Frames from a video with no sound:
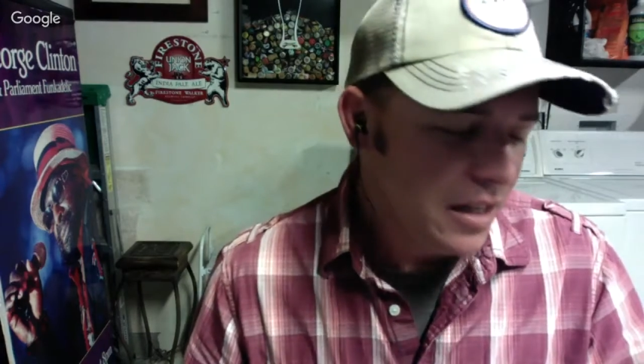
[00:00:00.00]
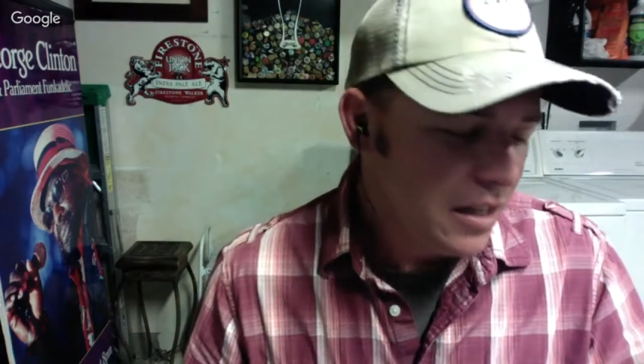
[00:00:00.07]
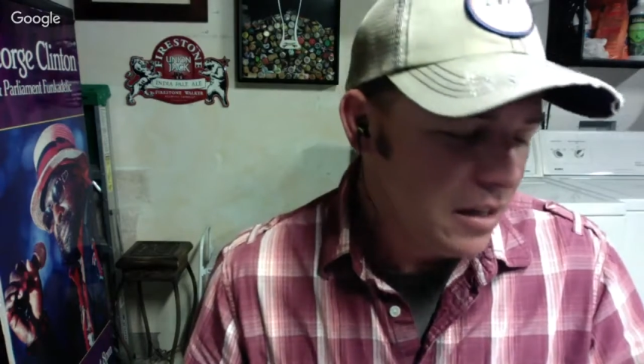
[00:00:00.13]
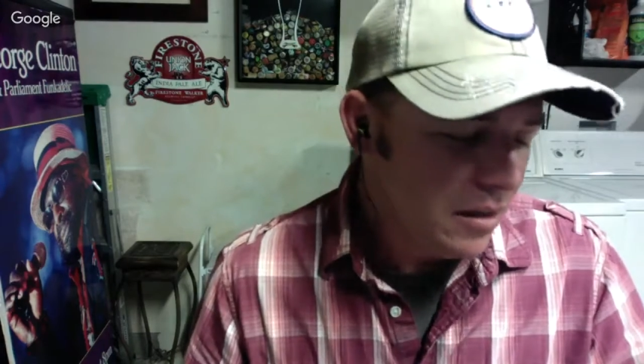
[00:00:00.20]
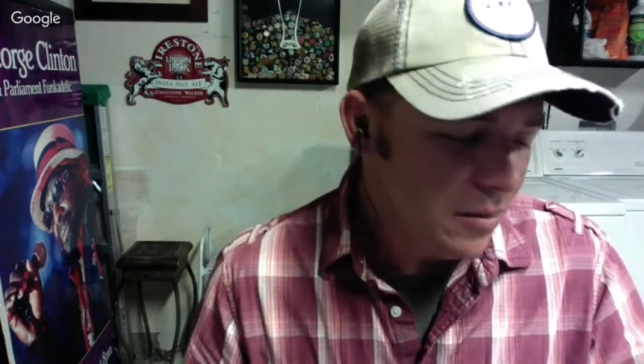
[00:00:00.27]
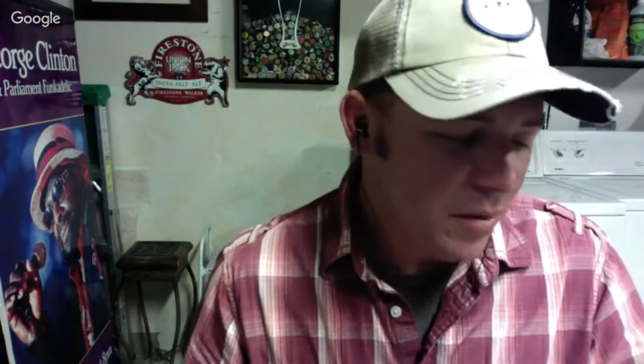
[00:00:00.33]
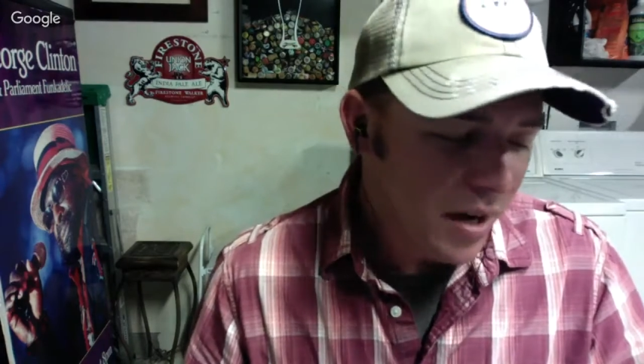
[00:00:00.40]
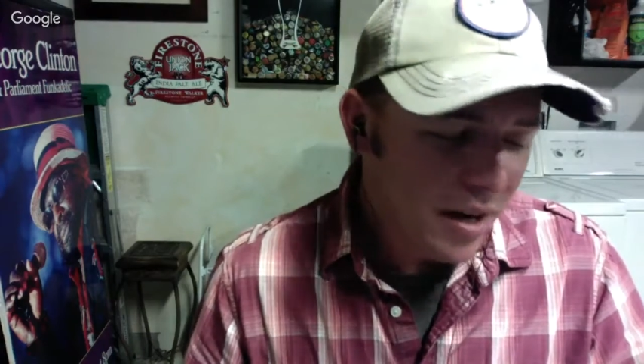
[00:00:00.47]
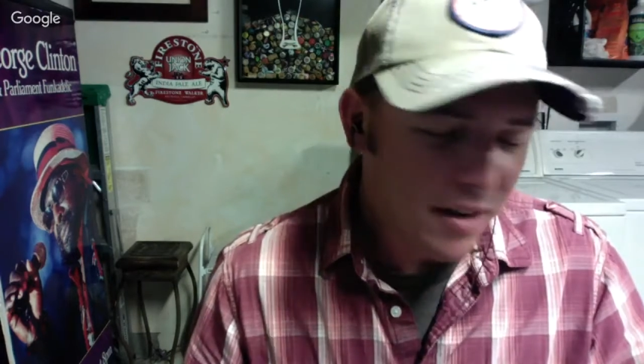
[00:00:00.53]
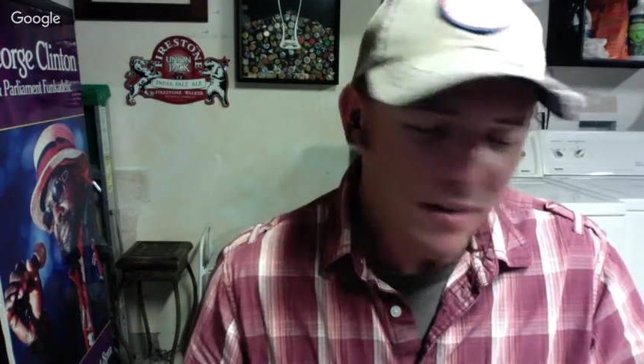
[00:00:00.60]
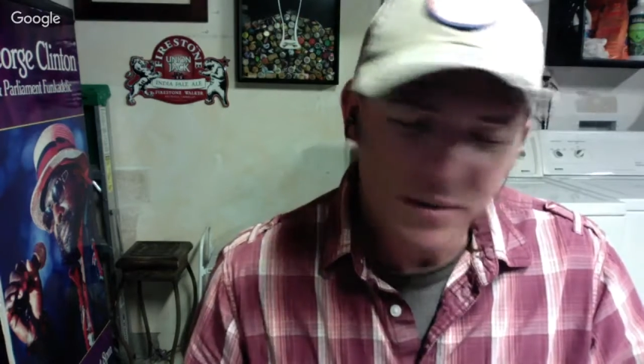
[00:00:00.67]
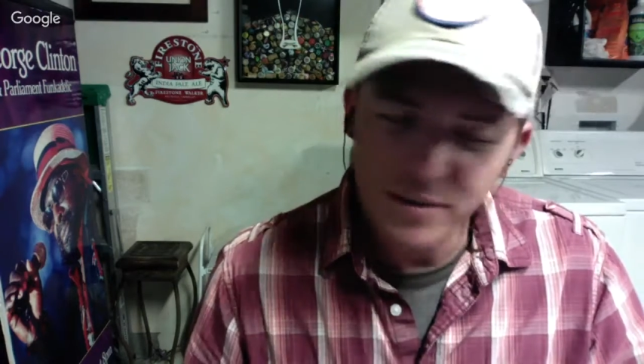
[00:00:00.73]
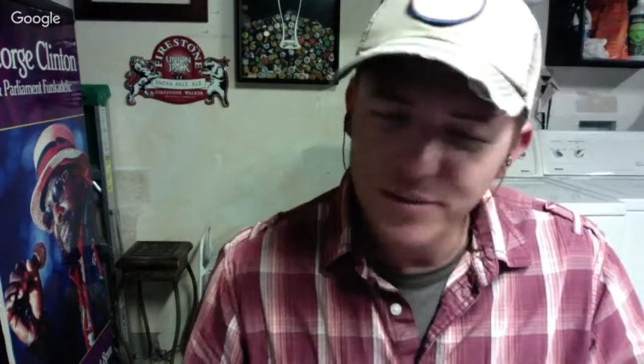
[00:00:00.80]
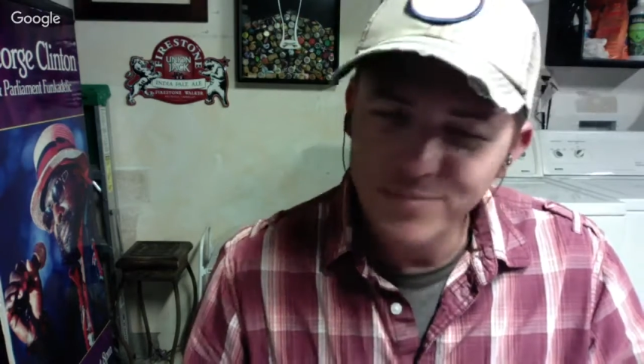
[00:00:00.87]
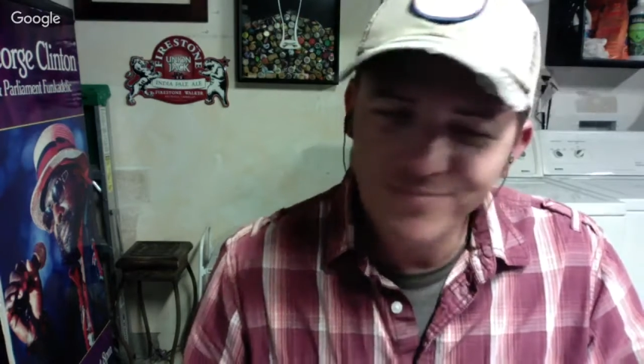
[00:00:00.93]
Well,
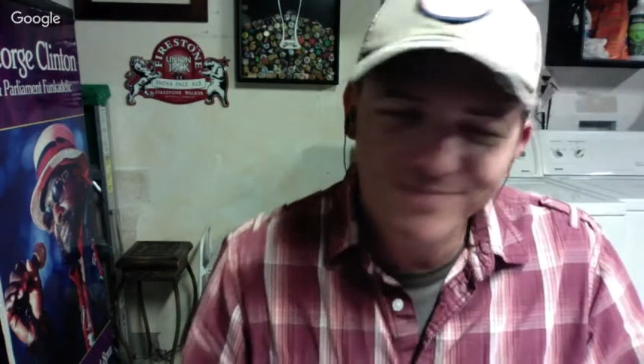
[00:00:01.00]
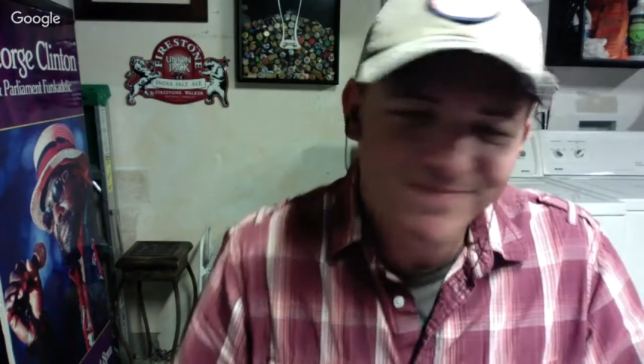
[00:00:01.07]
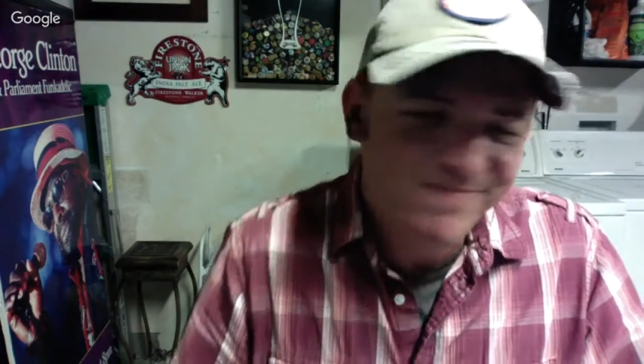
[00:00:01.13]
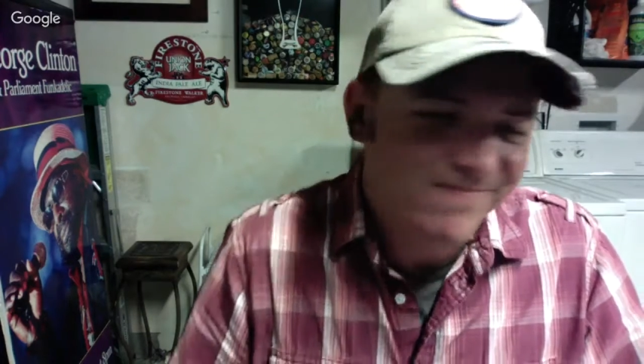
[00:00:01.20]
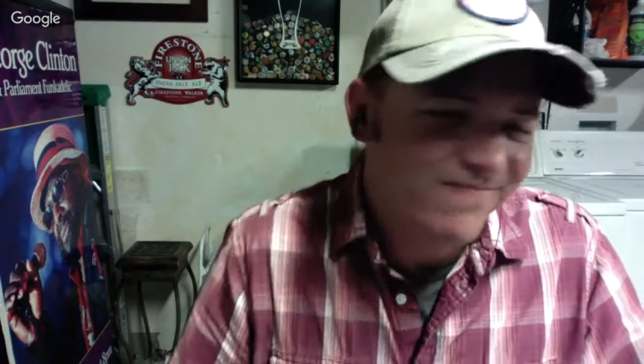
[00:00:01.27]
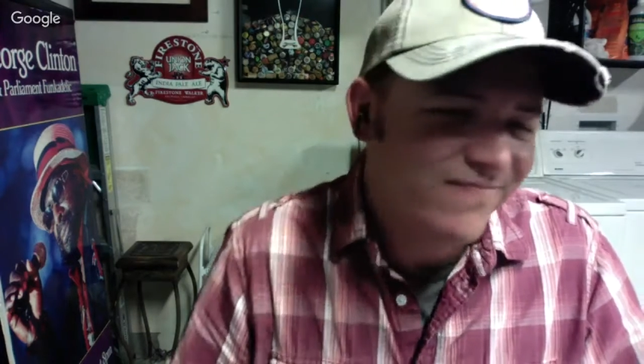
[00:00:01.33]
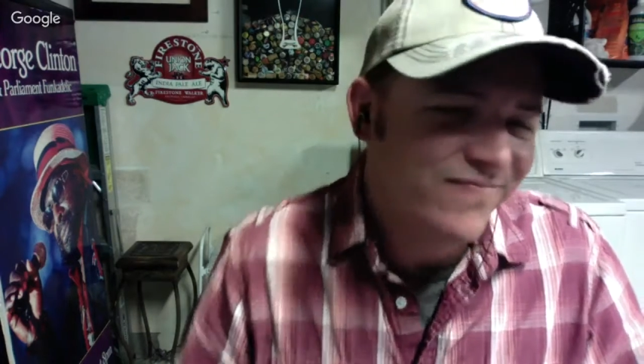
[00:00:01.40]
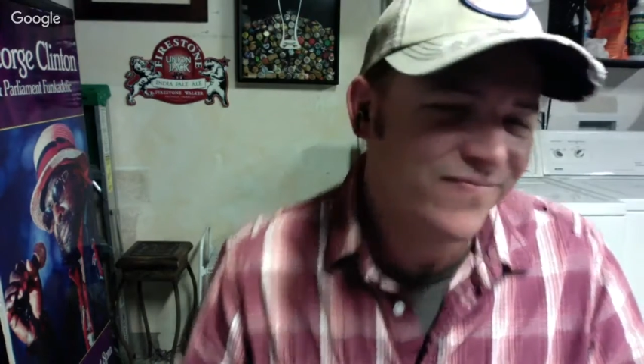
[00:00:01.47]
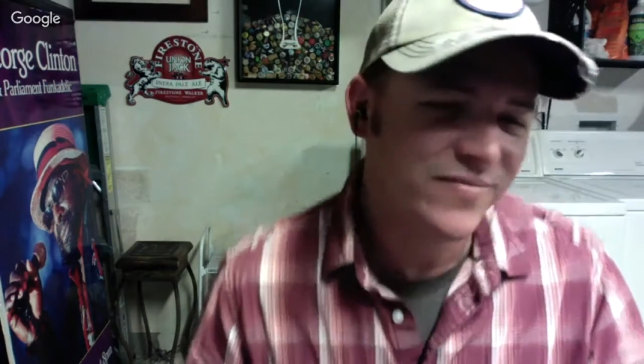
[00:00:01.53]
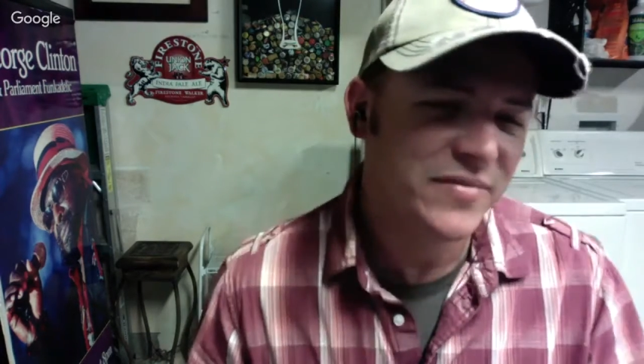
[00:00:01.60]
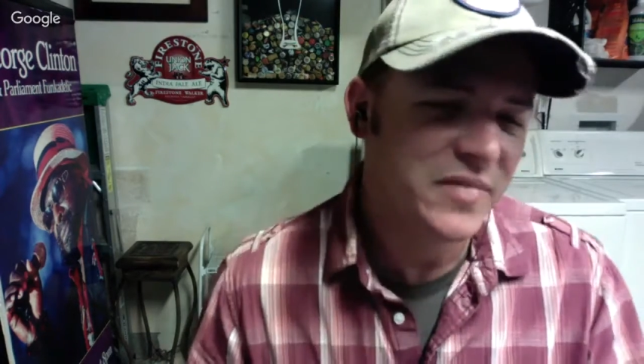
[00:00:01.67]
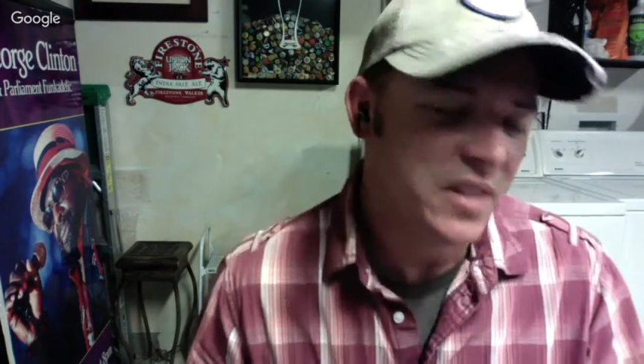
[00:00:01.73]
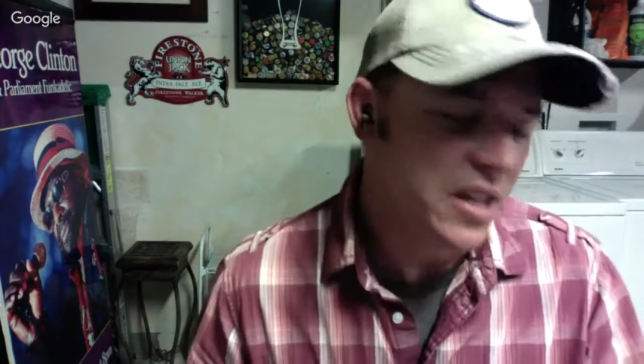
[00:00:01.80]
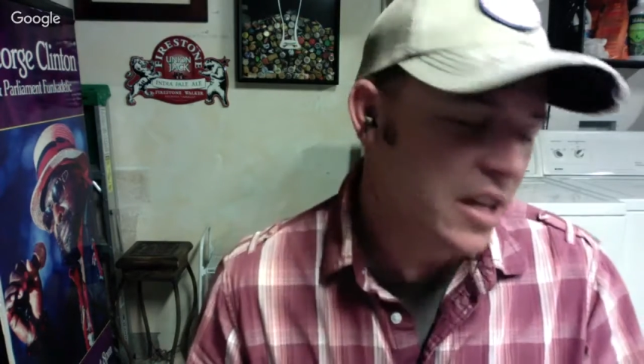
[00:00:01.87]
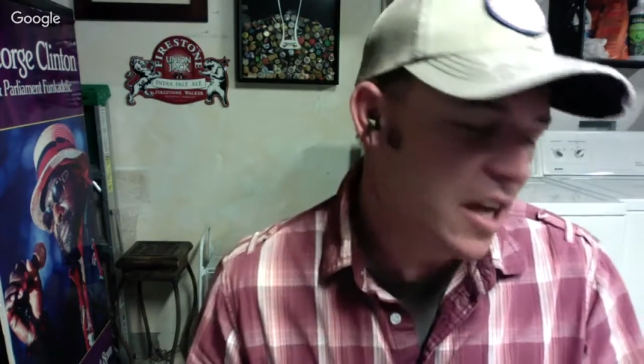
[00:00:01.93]

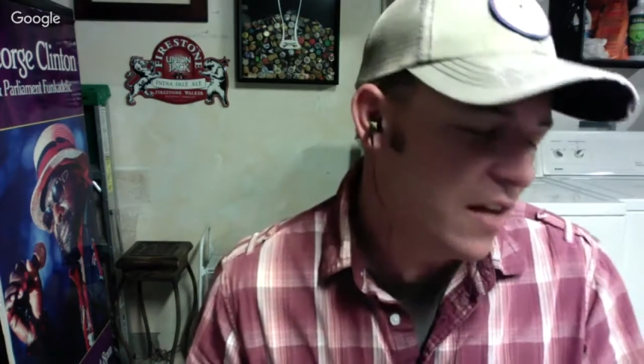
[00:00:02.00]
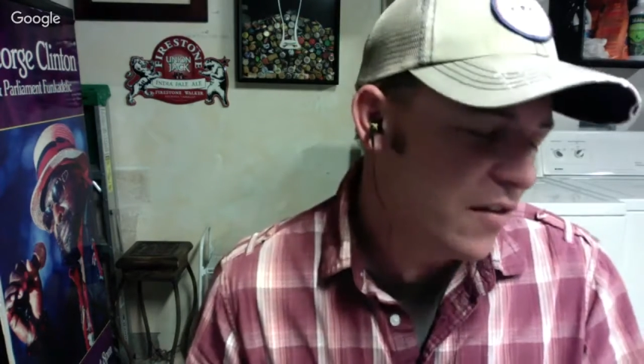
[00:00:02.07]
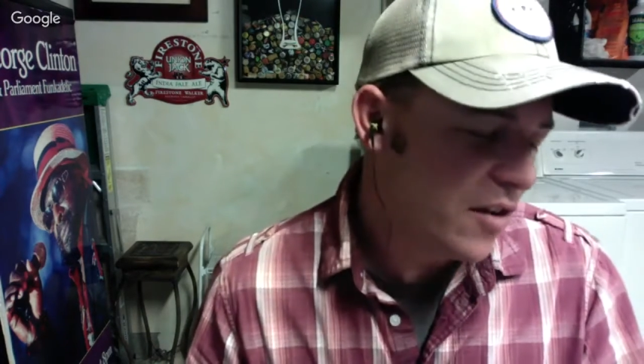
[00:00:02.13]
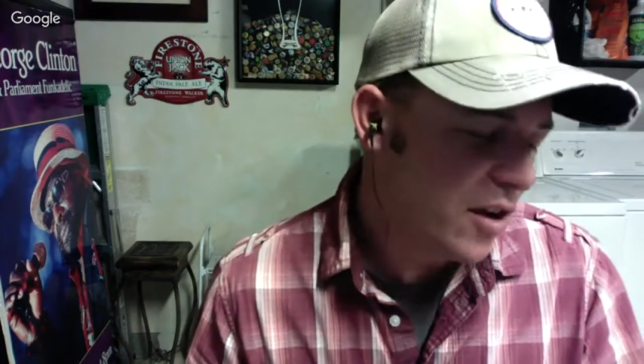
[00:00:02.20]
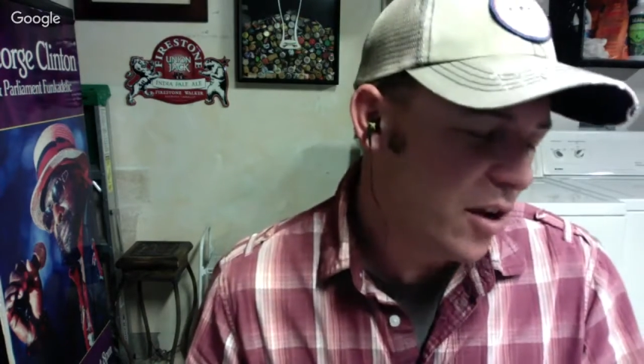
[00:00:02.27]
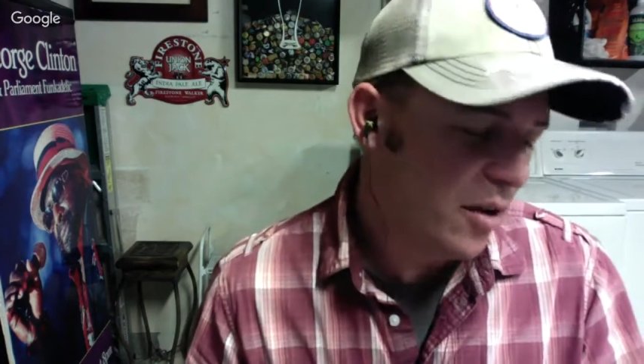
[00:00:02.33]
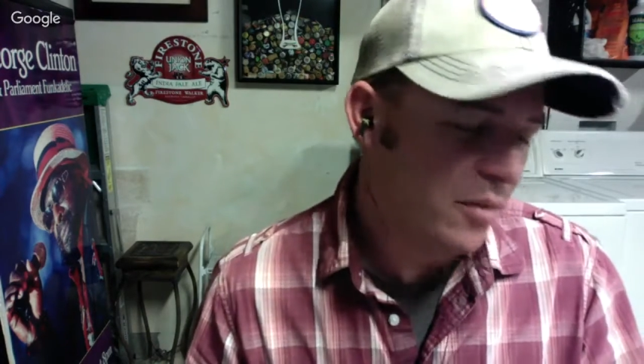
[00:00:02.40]
you never know.